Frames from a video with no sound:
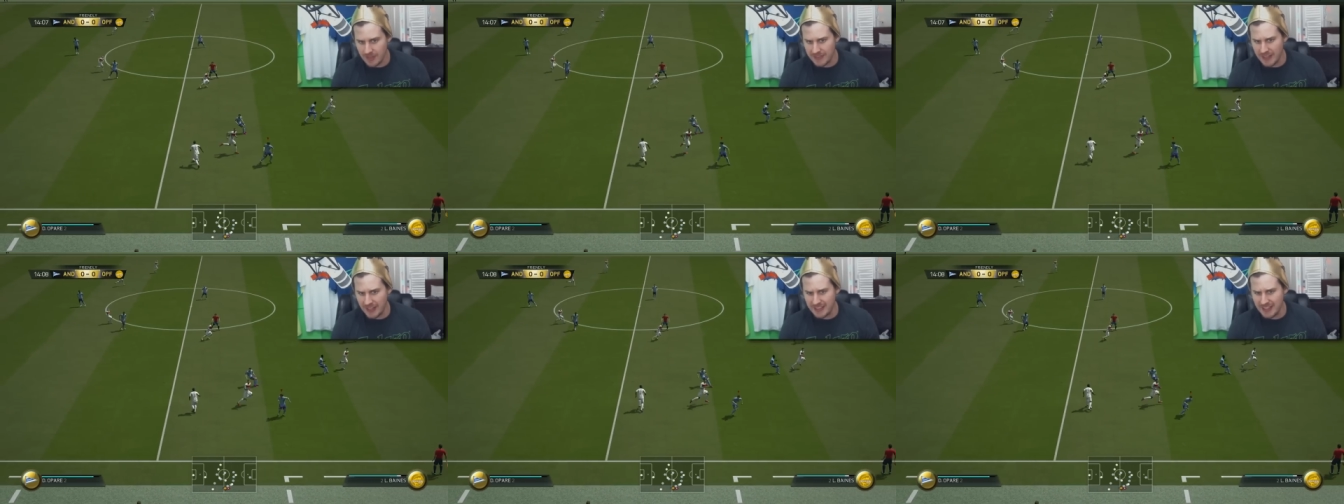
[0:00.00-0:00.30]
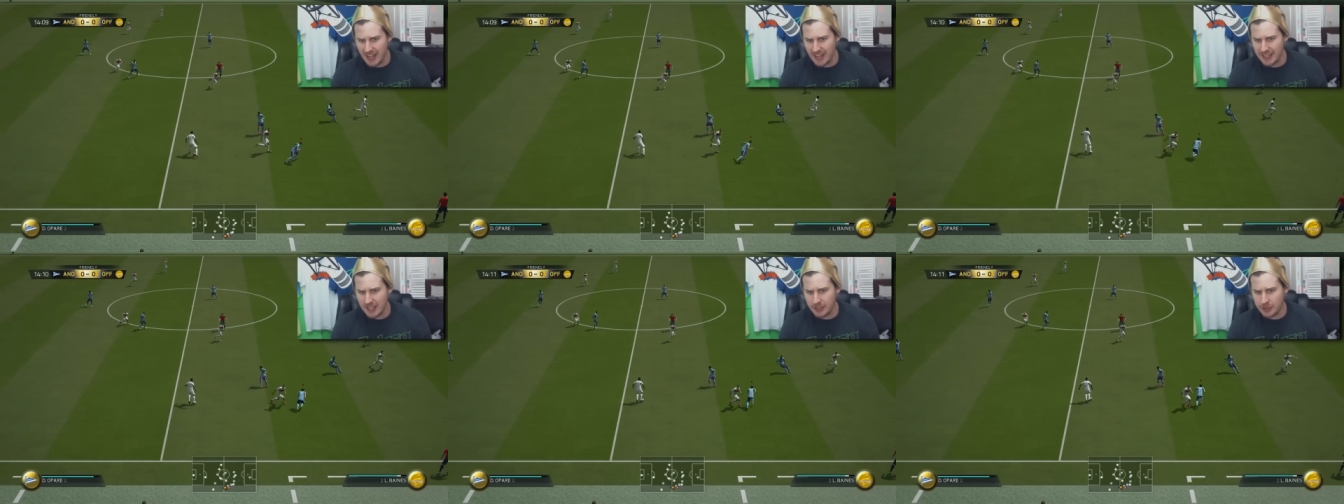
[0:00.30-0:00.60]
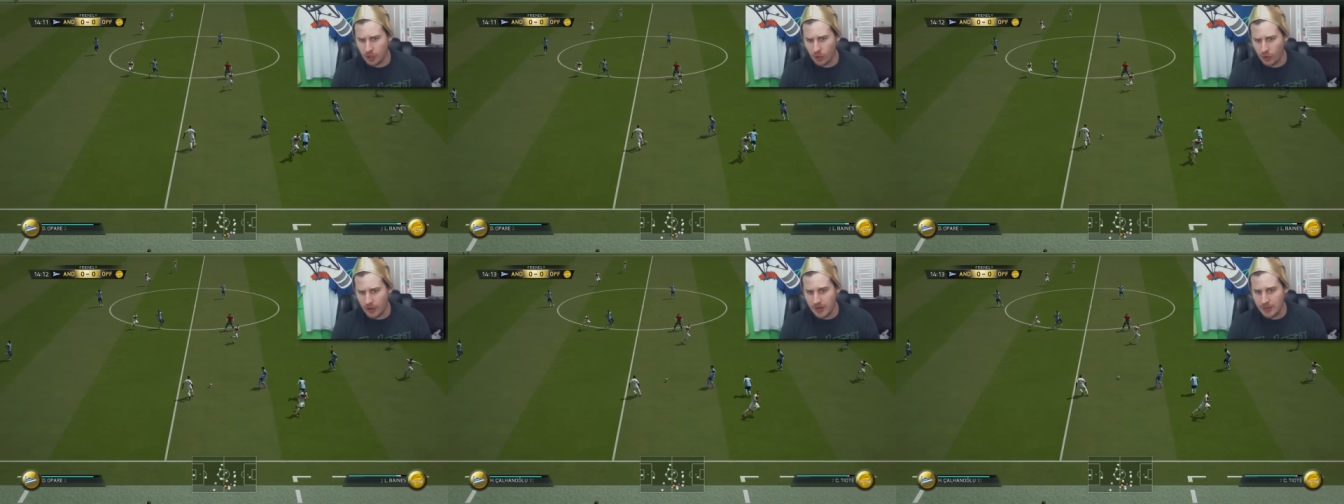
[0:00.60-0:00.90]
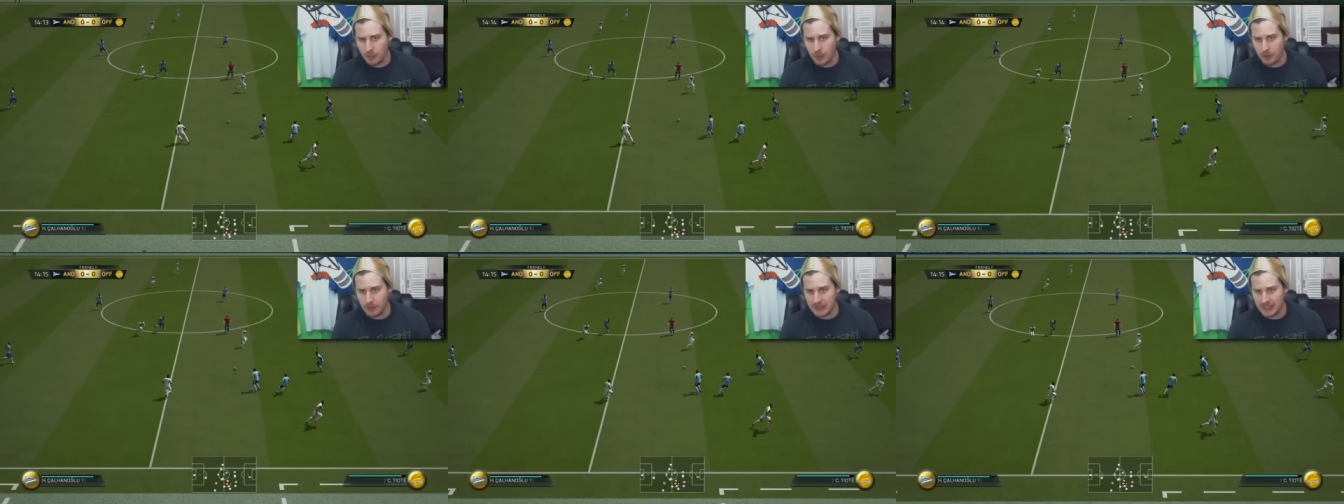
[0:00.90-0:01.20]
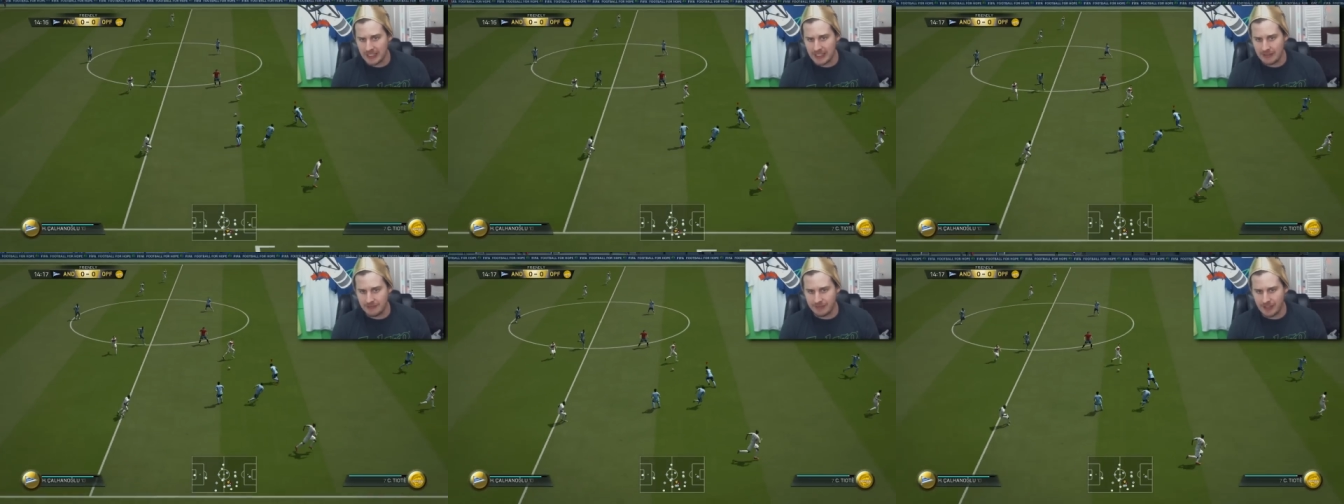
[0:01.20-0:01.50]
that Yaya Toure would
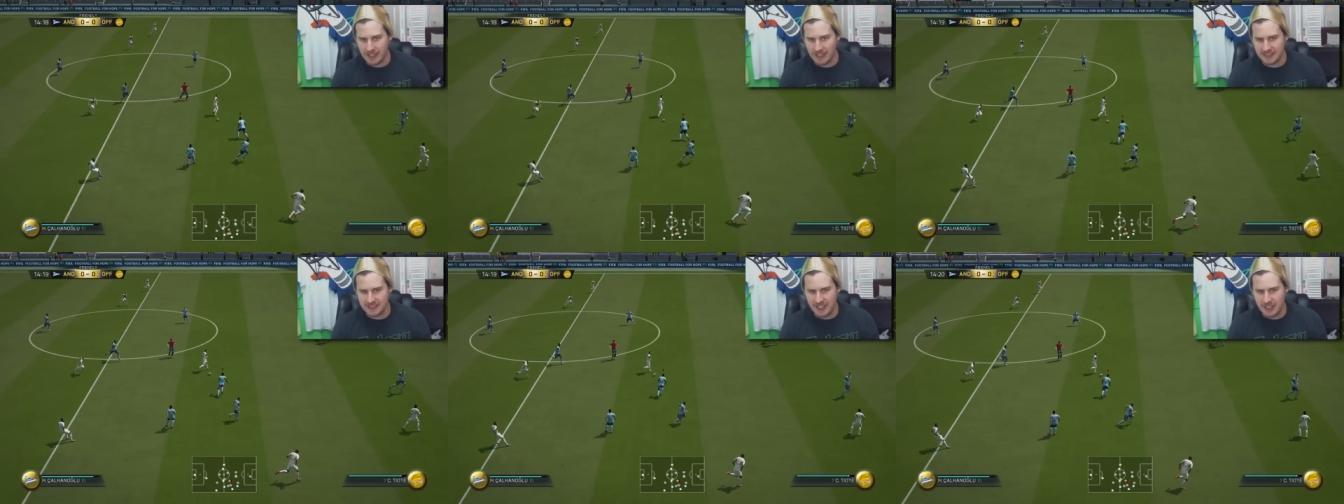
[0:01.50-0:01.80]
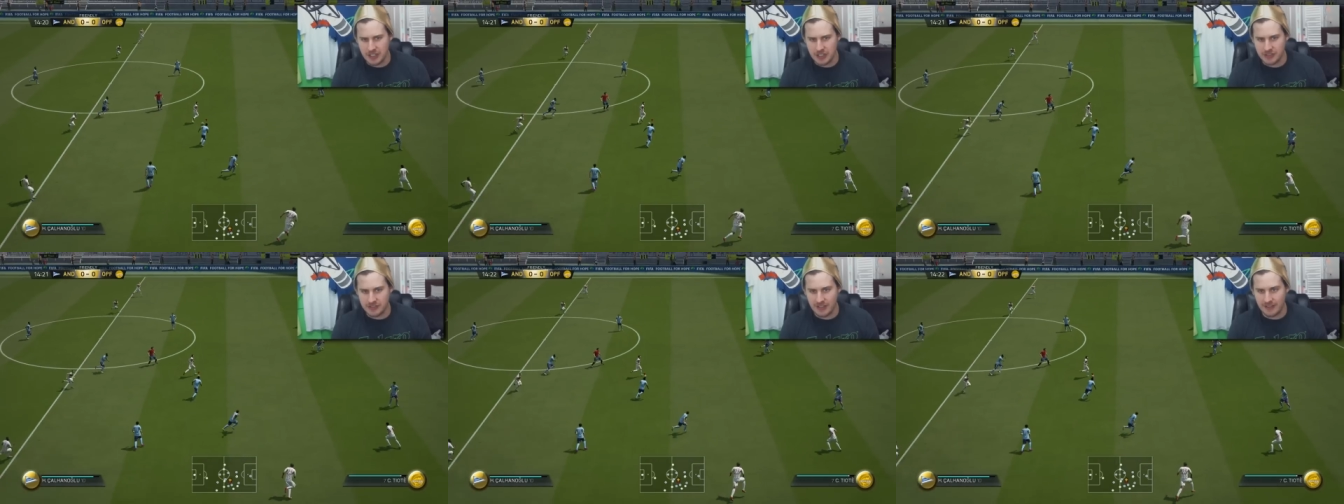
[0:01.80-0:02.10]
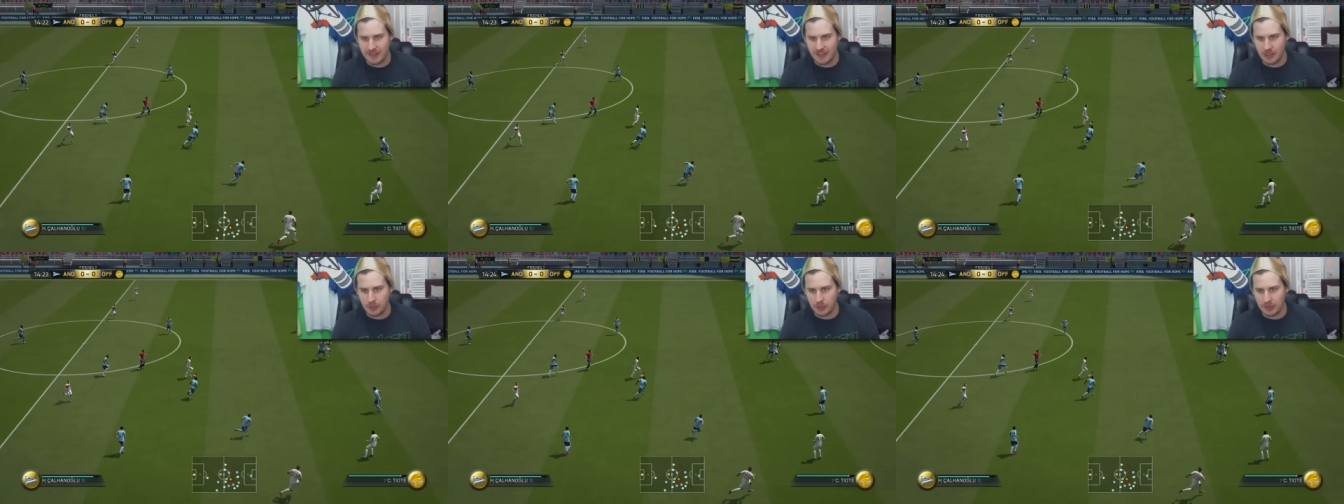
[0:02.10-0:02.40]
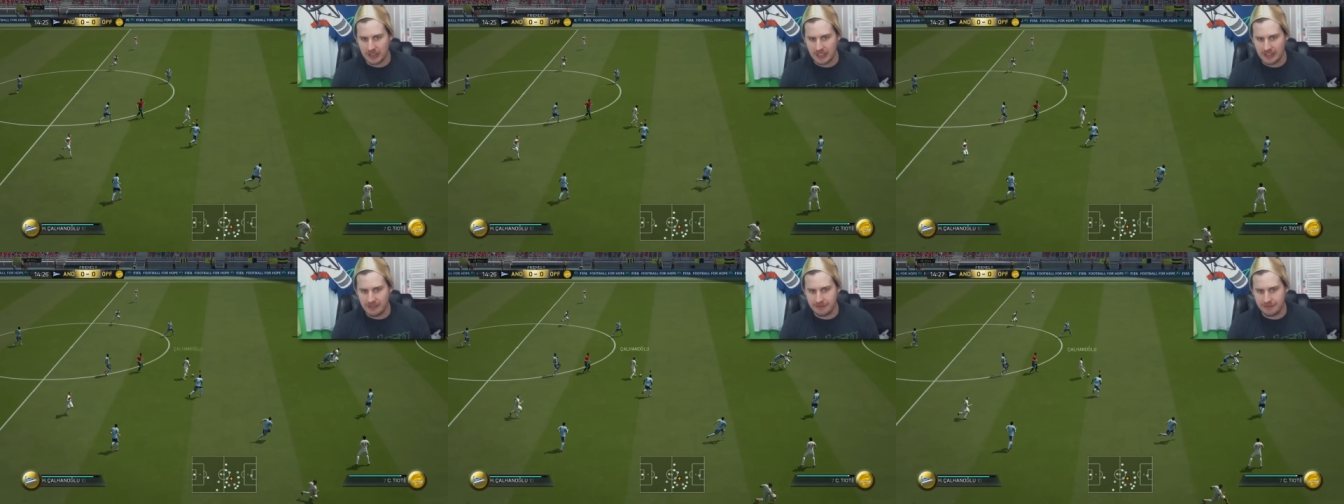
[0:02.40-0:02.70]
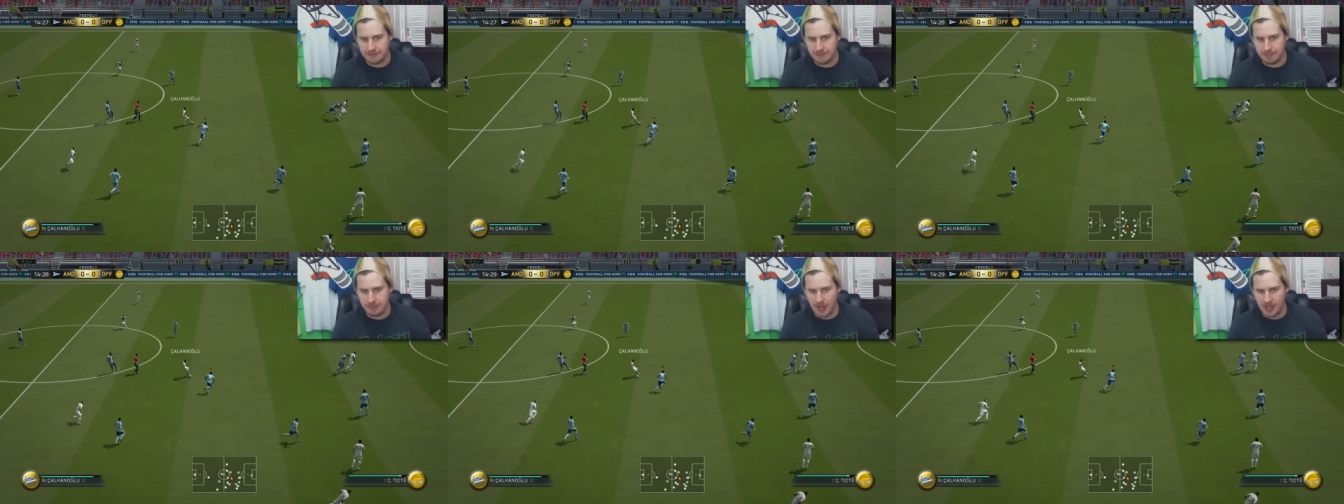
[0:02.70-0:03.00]
leave. Like, his agent said that he would leave,
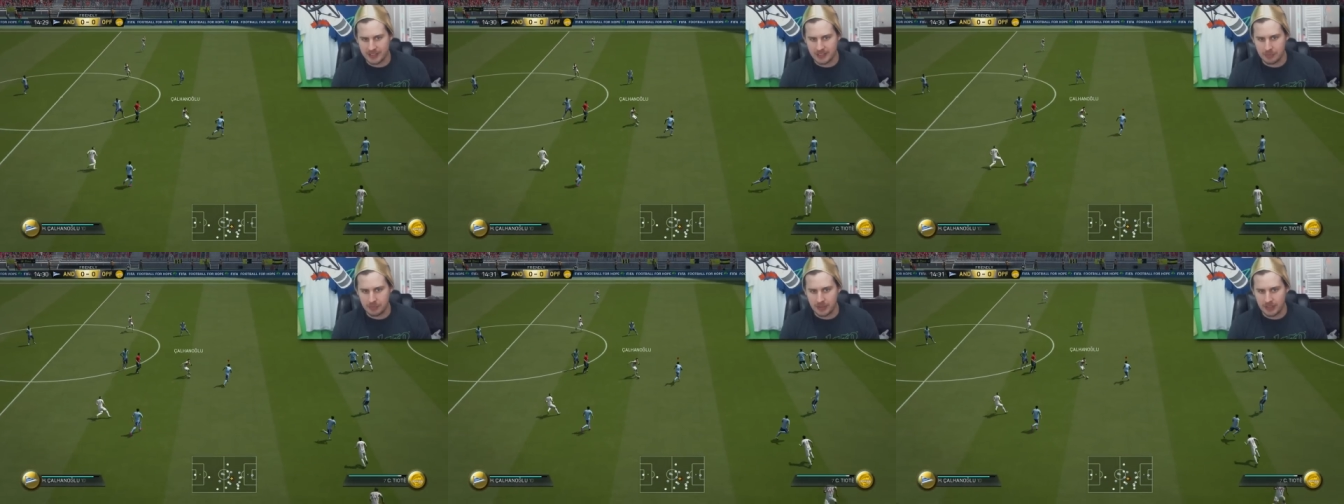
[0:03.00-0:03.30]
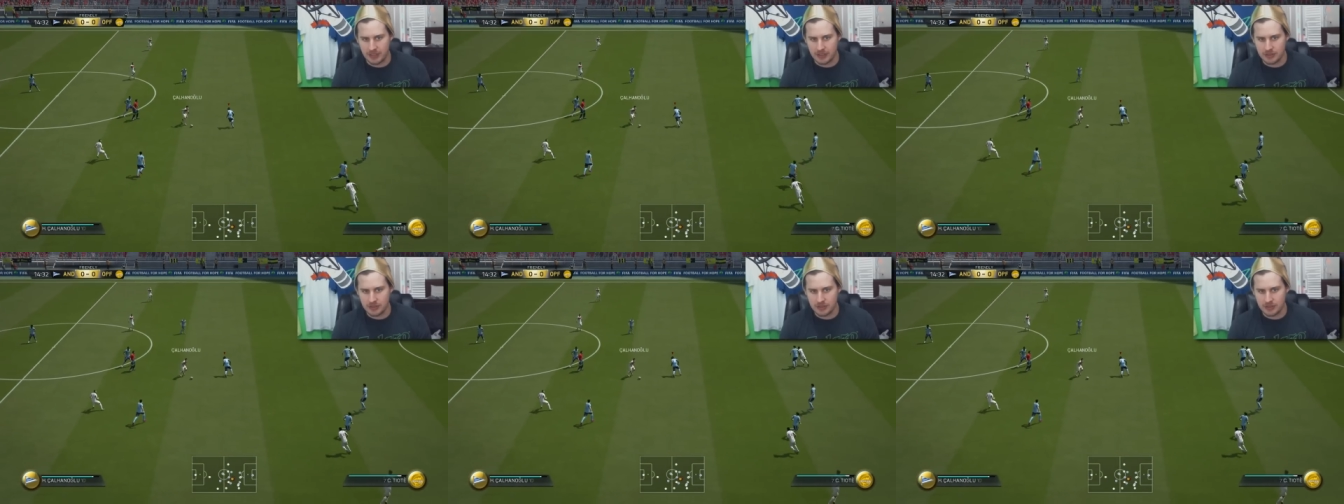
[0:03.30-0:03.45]
possibly.